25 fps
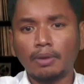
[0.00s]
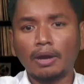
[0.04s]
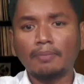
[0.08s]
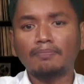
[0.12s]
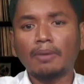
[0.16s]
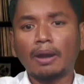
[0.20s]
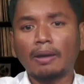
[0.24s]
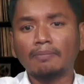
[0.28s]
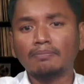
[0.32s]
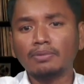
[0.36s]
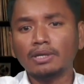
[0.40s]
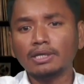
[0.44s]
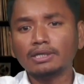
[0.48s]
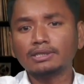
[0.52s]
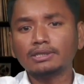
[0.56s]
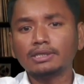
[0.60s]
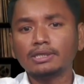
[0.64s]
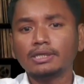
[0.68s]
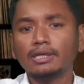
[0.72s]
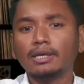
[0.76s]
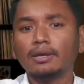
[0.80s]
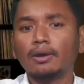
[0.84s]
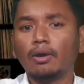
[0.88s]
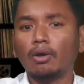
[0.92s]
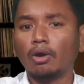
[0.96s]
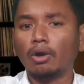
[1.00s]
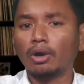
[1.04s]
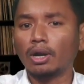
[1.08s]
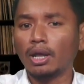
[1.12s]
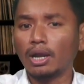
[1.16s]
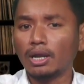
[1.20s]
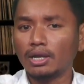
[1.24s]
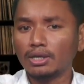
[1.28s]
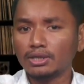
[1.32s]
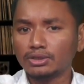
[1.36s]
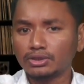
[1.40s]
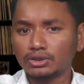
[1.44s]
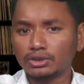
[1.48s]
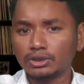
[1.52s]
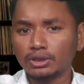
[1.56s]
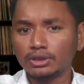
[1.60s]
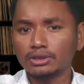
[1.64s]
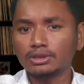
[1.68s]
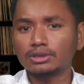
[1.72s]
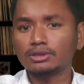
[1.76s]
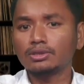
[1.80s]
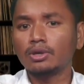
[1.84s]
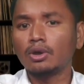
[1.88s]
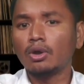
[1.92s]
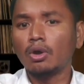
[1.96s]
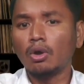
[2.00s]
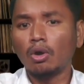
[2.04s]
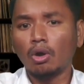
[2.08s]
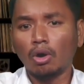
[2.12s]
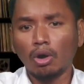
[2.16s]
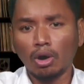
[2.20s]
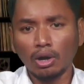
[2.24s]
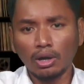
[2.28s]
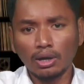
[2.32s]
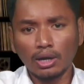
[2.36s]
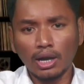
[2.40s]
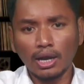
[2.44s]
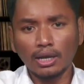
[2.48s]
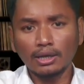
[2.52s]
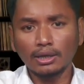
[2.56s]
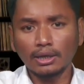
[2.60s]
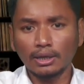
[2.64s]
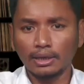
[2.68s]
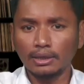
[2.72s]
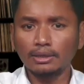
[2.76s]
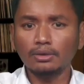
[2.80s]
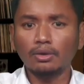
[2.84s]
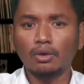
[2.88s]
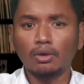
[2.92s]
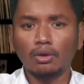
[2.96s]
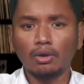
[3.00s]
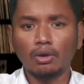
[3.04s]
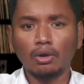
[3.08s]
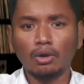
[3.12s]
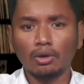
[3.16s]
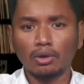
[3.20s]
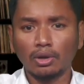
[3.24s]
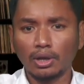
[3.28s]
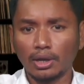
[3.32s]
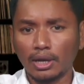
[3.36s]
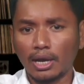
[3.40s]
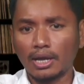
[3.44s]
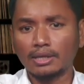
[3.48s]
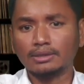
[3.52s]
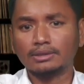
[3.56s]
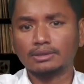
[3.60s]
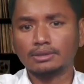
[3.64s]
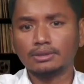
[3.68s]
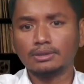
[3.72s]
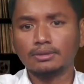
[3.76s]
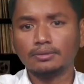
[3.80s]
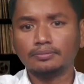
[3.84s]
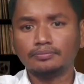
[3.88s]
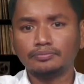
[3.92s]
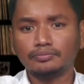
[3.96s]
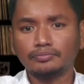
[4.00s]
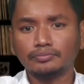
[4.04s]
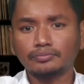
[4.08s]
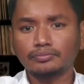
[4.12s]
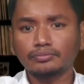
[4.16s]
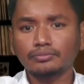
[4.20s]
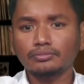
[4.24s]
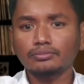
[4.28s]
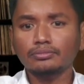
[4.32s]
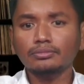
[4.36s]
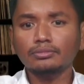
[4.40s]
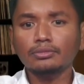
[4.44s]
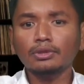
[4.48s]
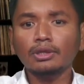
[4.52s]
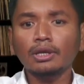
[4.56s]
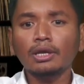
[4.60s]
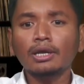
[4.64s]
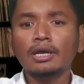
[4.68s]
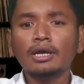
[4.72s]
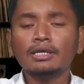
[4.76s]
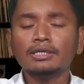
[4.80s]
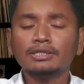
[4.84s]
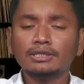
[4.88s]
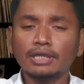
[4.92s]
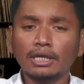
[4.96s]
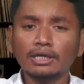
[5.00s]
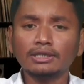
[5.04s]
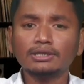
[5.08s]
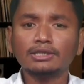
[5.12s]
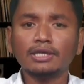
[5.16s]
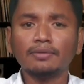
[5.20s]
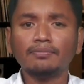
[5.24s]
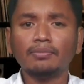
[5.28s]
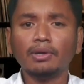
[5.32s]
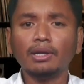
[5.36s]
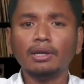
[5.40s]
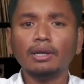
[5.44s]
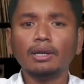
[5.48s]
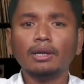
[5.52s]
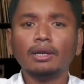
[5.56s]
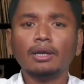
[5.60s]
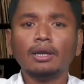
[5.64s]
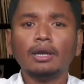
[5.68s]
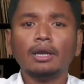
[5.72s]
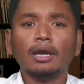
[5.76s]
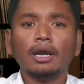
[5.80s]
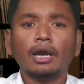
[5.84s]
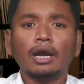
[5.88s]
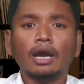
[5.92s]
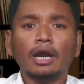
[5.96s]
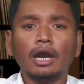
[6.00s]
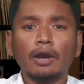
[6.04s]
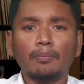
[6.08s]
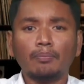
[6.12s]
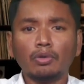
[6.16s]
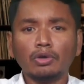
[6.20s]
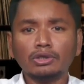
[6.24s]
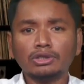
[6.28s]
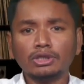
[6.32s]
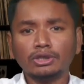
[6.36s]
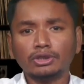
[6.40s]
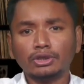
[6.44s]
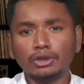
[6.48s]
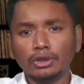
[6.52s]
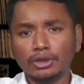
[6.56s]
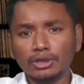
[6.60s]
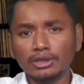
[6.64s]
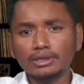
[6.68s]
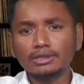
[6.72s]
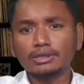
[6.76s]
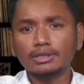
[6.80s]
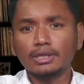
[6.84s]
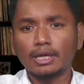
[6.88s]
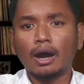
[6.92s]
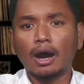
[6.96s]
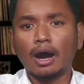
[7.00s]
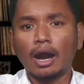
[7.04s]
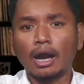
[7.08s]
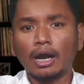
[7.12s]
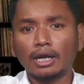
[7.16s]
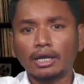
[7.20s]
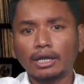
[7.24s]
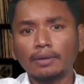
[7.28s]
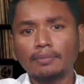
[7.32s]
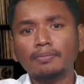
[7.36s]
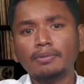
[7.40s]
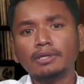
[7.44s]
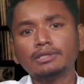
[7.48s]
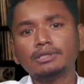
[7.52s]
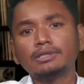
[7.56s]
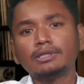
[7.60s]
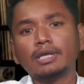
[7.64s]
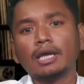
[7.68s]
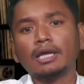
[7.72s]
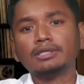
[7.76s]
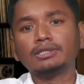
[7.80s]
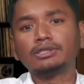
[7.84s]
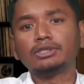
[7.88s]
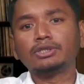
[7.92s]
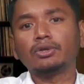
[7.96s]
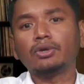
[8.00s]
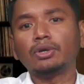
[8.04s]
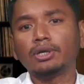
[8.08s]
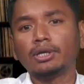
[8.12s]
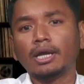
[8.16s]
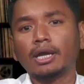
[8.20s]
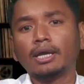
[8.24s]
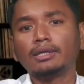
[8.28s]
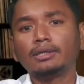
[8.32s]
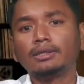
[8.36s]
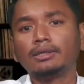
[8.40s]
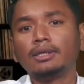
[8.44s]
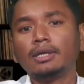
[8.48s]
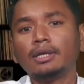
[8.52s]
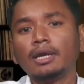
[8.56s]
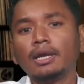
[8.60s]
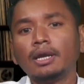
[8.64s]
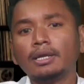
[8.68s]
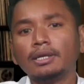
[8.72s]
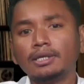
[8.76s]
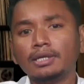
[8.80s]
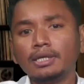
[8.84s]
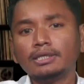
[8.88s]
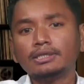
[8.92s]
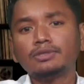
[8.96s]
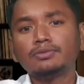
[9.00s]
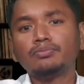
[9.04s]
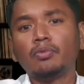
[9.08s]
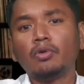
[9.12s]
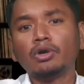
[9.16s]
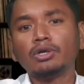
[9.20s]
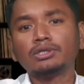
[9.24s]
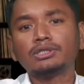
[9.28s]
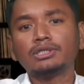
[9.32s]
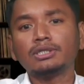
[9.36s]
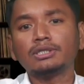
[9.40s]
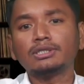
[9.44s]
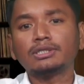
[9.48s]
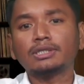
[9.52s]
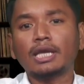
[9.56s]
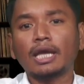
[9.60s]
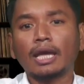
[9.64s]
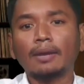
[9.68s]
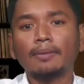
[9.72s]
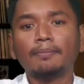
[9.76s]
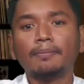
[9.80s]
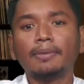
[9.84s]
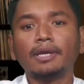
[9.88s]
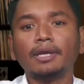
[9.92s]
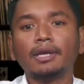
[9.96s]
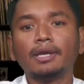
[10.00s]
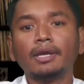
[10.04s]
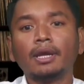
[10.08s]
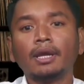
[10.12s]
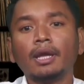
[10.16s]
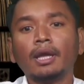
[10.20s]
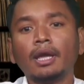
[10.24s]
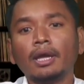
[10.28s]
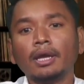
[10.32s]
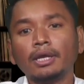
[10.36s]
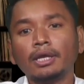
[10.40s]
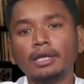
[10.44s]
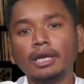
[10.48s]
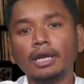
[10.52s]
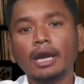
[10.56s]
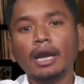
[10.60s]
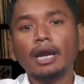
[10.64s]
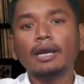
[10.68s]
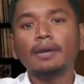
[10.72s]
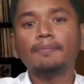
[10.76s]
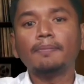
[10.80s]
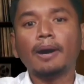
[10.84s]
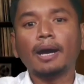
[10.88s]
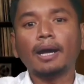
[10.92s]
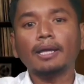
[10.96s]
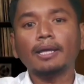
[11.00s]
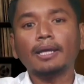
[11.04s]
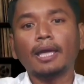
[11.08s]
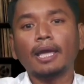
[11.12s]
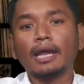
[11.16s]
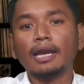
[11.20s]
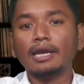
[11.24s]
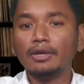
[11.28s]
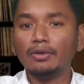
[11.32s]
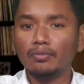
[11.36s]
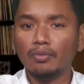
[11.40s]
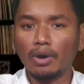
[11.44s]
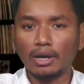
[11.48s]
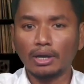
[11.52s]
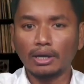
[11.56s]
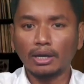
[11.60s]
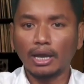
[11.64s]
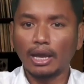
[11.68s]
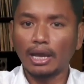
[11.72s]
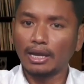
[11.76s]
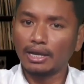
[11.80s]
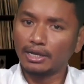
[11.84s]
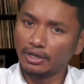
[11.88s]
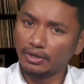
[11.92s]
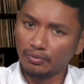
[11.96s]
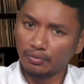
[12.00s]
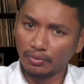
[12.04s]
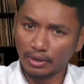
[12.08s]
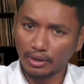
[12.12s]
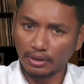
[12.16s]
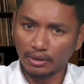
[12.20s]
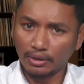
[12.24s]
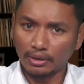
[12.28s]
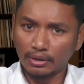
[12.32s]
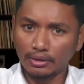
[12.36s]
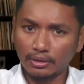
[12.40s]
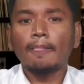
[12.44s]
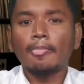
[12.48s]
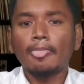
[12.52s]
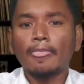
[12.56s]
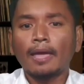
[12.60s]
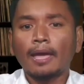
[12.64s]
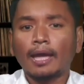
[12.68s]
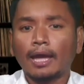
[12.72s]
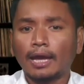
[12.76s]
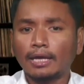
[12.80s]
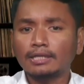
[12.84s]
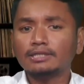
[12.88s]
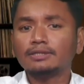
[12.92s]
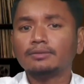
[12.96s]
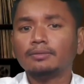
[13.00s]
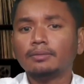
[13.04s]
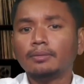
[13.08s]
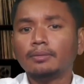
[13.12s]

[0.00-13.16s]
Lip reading: publishing oral histories online in organized, searchable repositories. Archivists ensure that these voices can be heard by anyone, anywhere. As